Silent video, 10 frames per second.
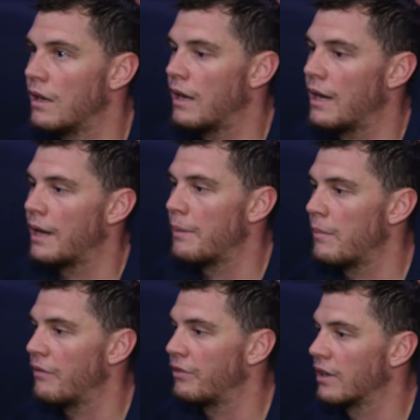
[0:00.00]

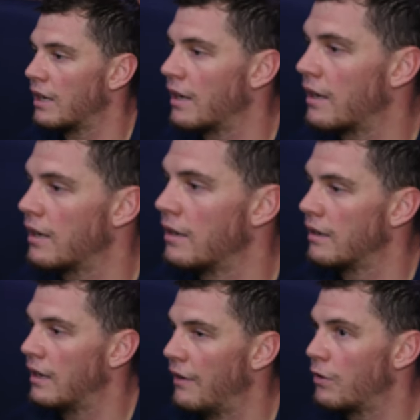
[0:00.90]
I feel like
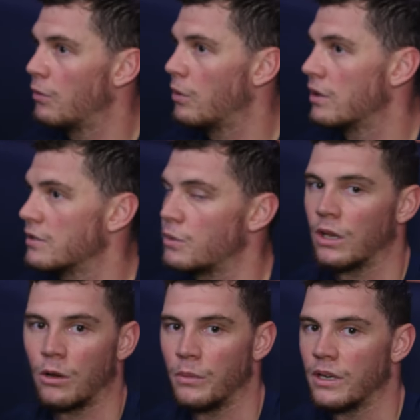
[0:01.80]
everyone is
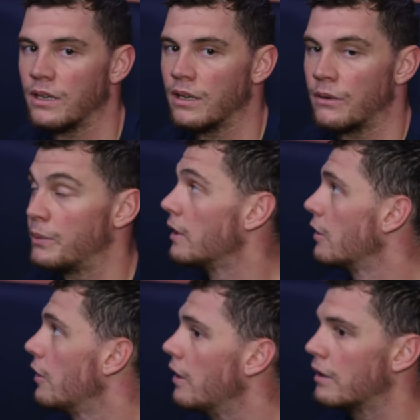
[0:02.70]
welcoming really
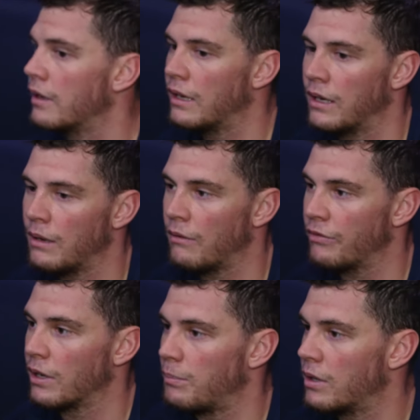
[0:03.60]
good, and I
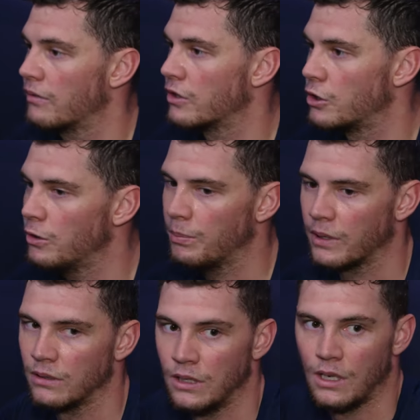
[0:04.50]
feel a part of the group,
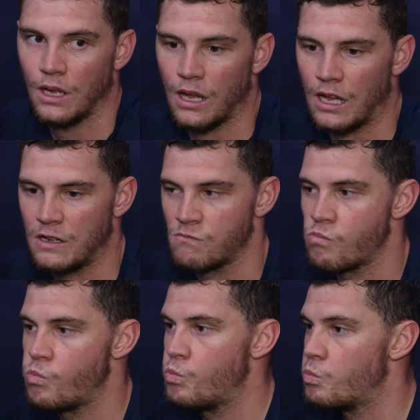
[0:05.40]
and
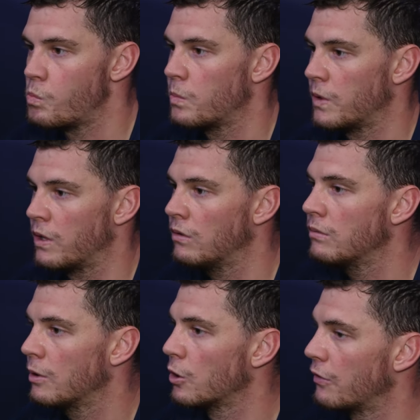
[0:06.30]
you know,
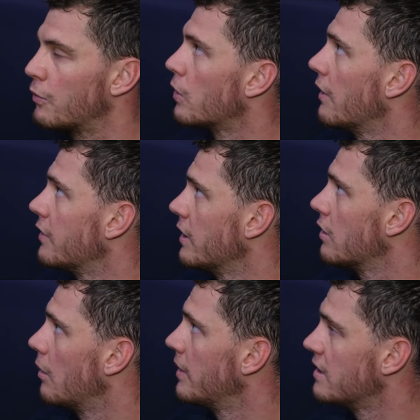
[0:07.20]
looking forward to
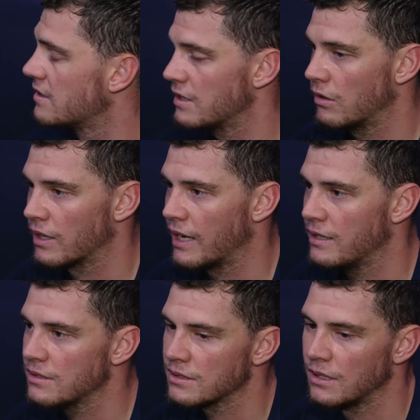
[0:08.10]
come in and see all the
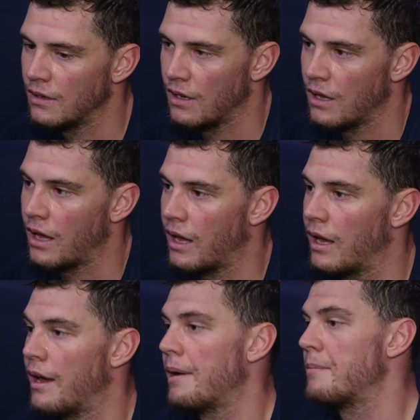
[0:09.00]
guys.
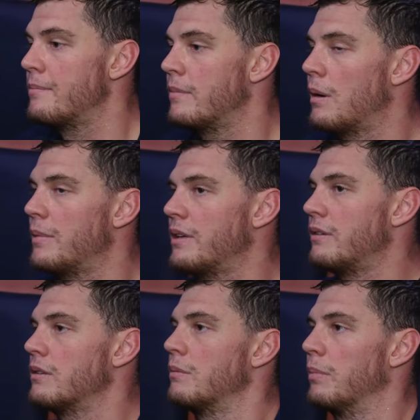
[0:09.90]
I mean,
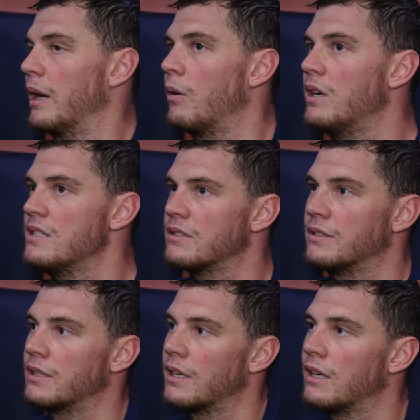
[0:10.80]
playing wise, I
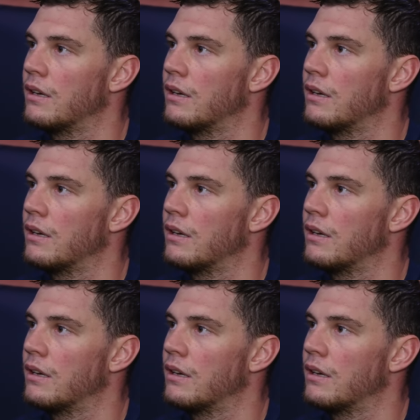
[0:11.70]
think